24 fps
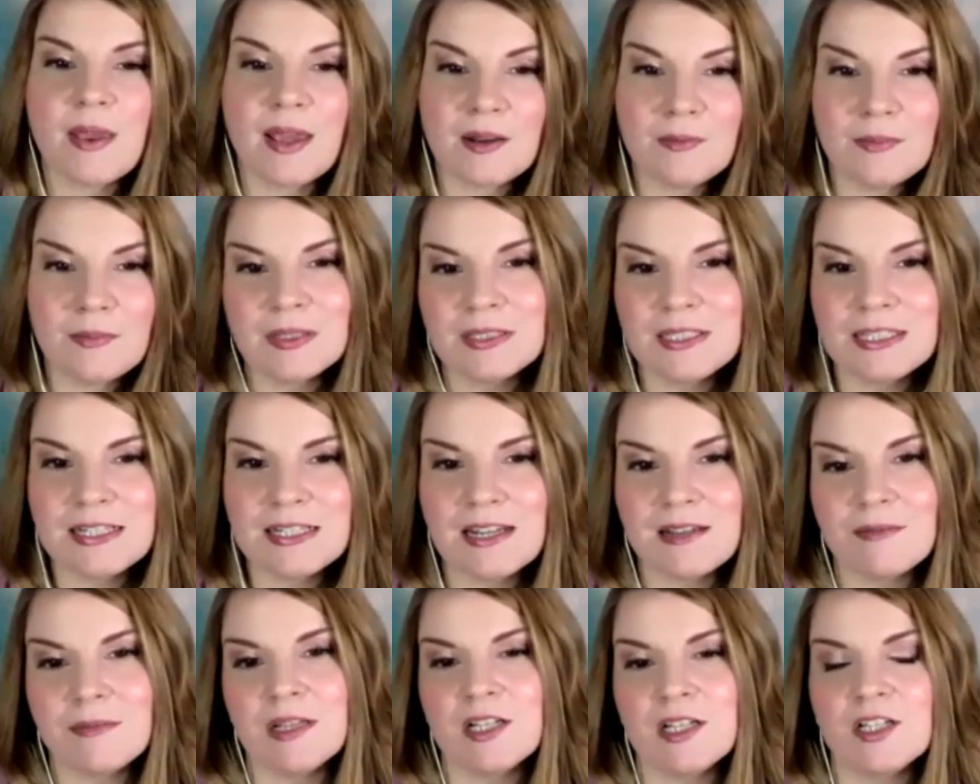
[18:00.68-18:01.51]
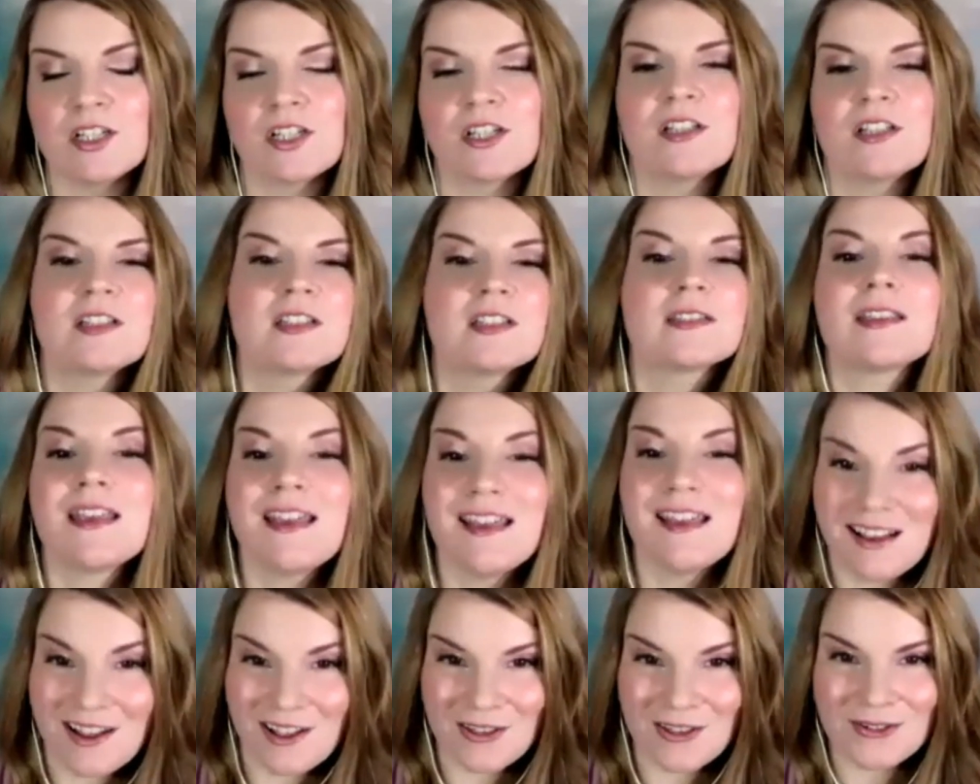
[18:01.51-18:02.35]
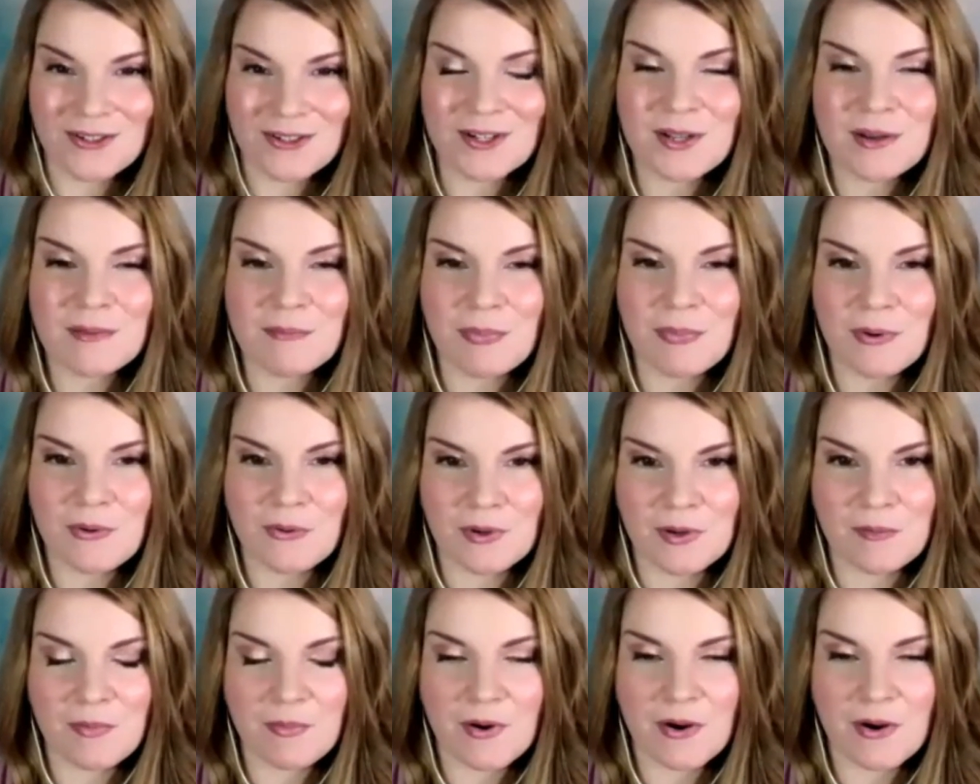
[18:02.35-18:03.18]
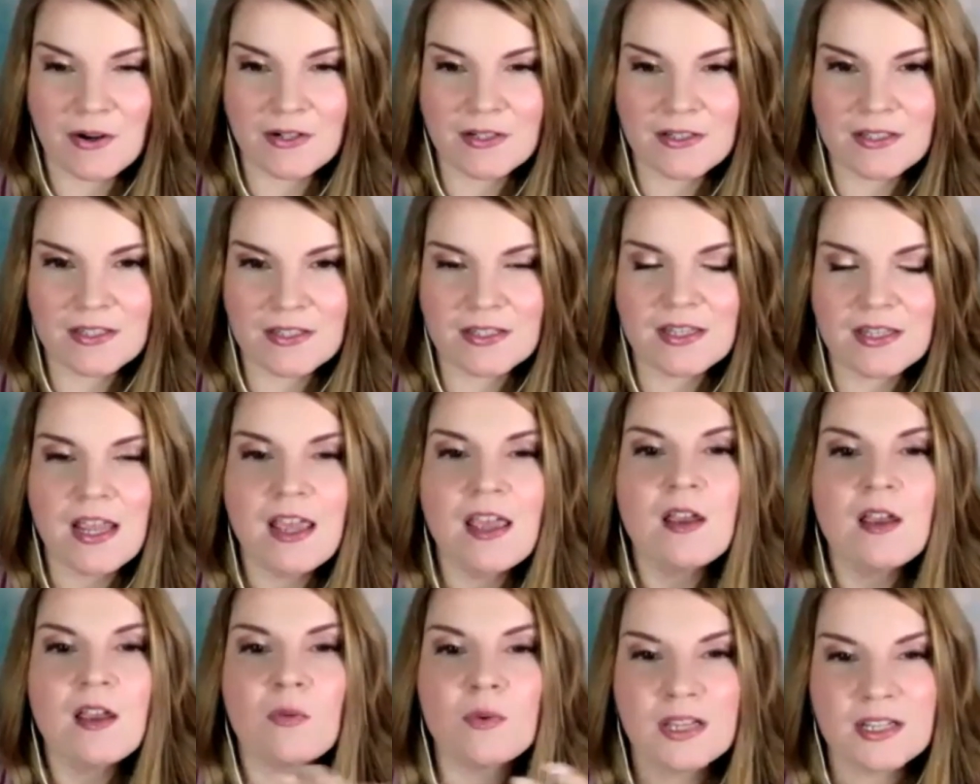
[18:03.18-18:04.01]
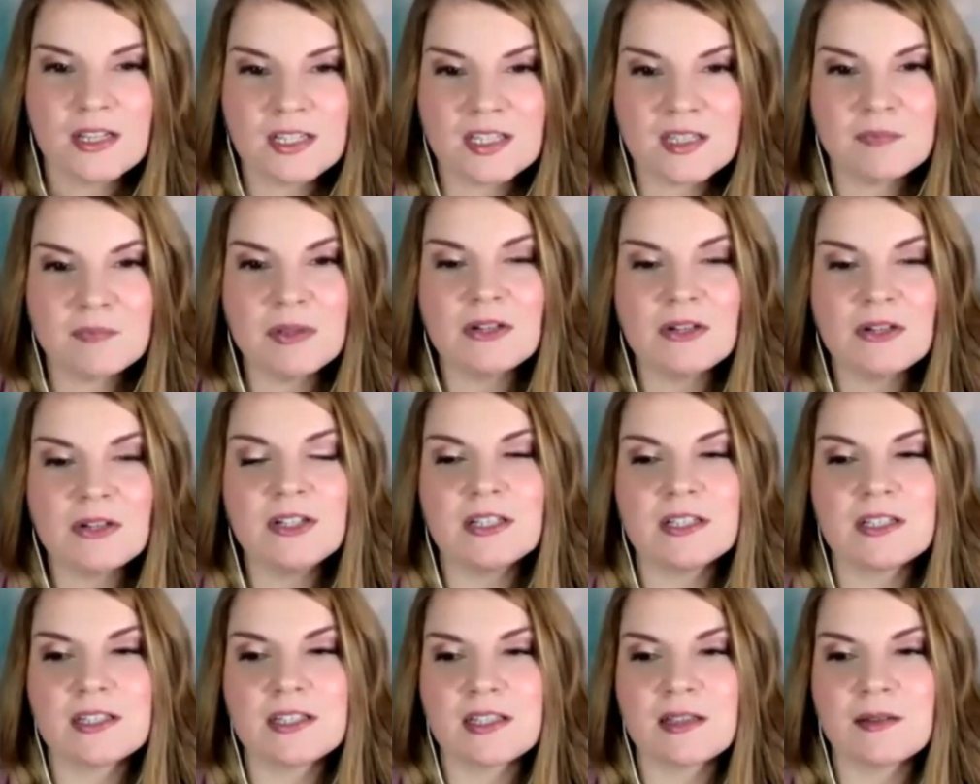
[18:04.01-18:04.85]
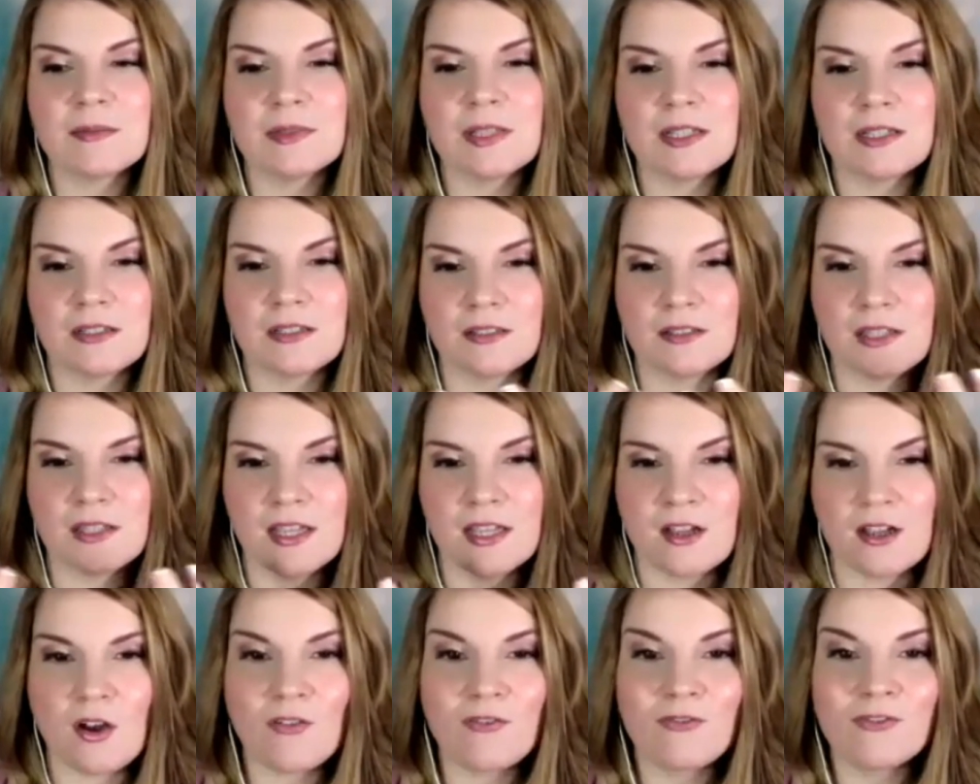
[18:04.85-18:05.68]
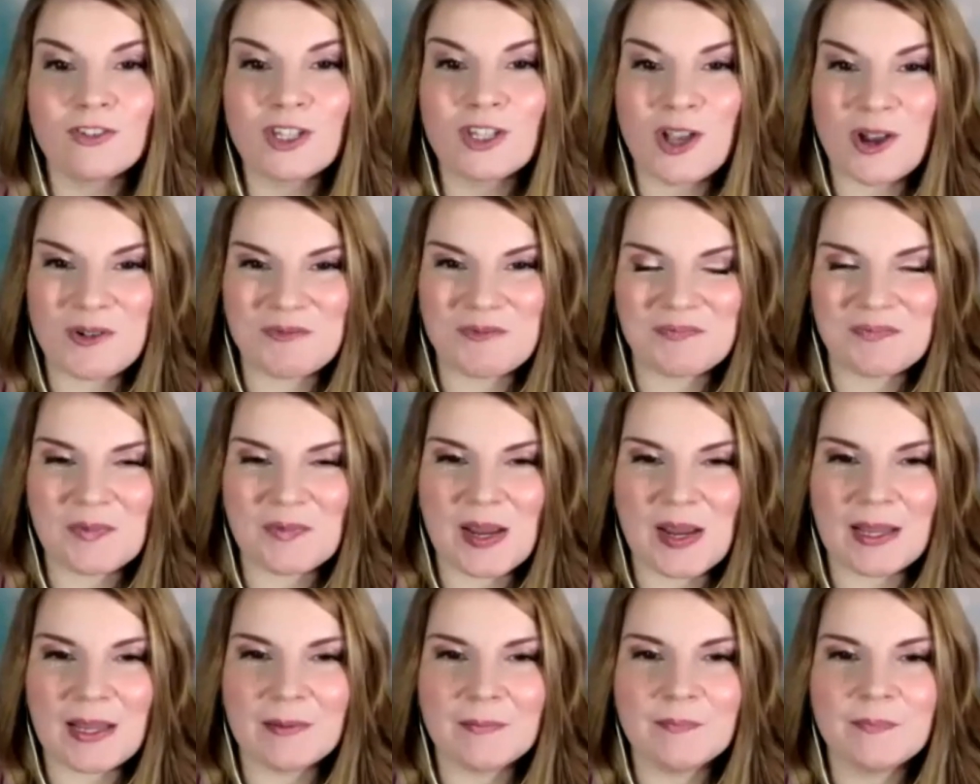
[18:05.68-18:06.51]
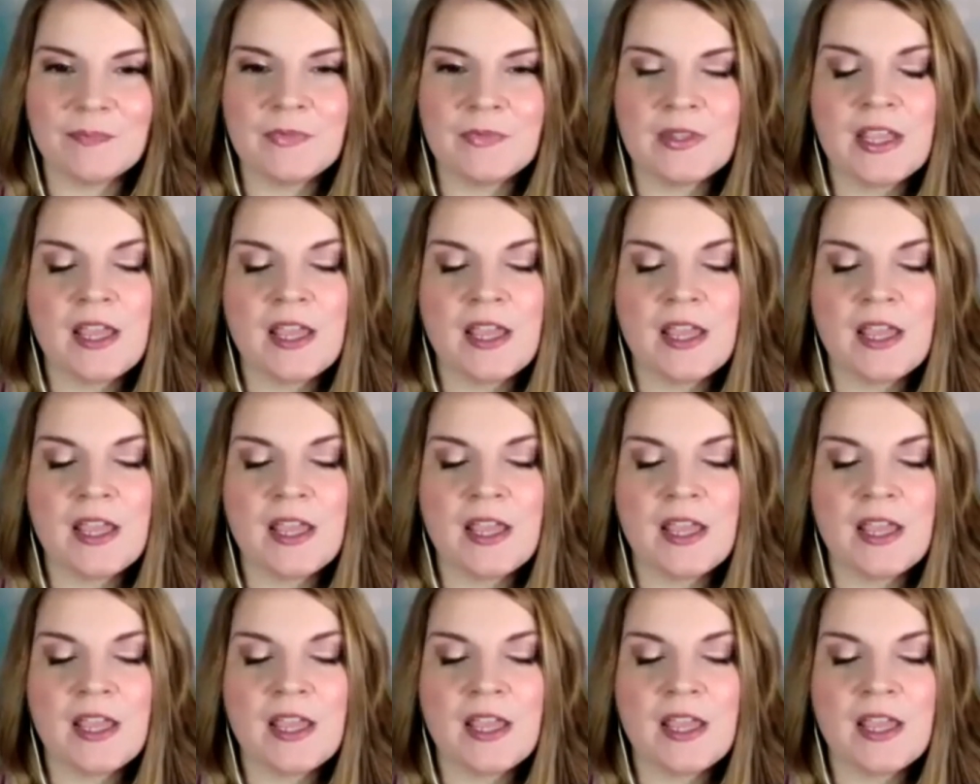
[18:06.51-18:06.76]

compatibility dimensions, other component parts. We experience them like a like a flow, right?